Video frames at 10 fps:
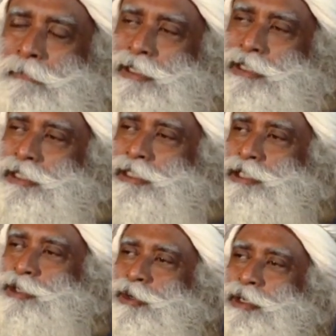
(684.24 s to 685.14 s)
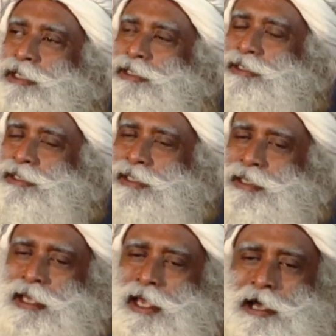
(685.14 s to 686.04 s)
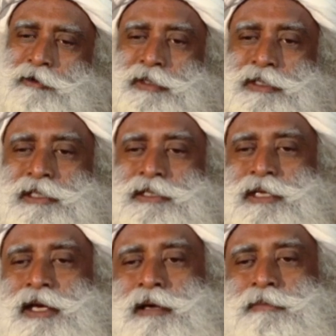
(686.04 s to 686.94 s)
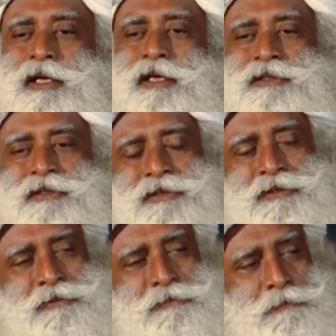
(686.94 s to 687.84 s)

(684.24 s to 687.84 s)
certain yogis have been described as